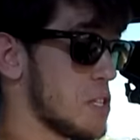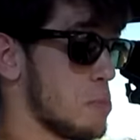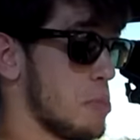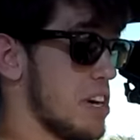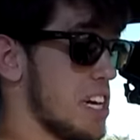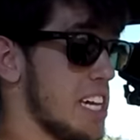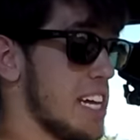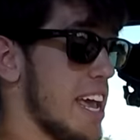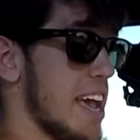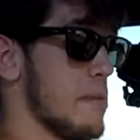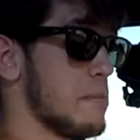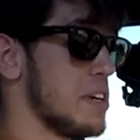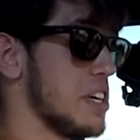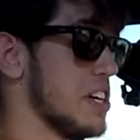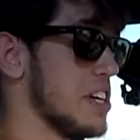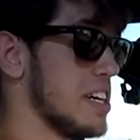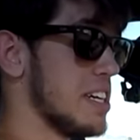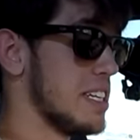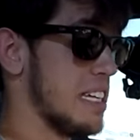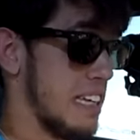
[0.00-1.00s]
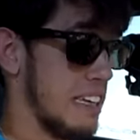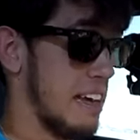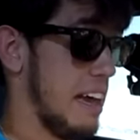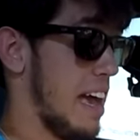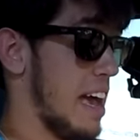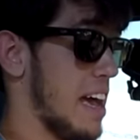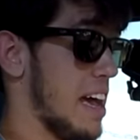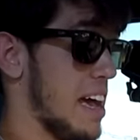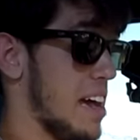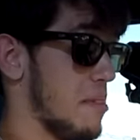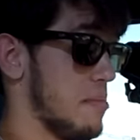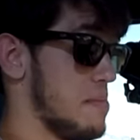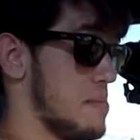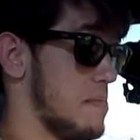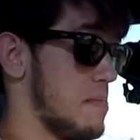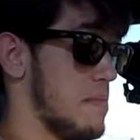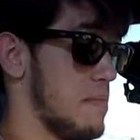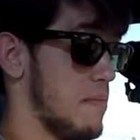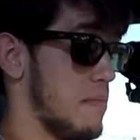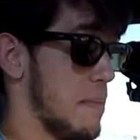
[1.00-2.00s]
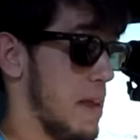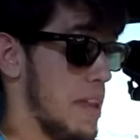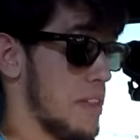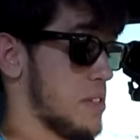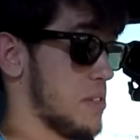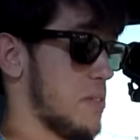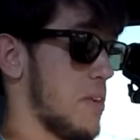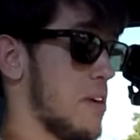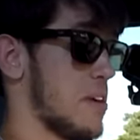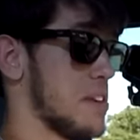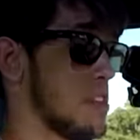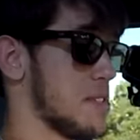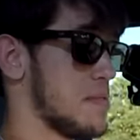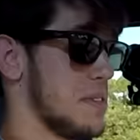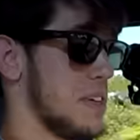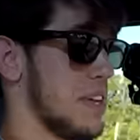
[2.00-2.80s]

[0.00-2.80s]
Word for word: pretty damn good. Uh, as far as,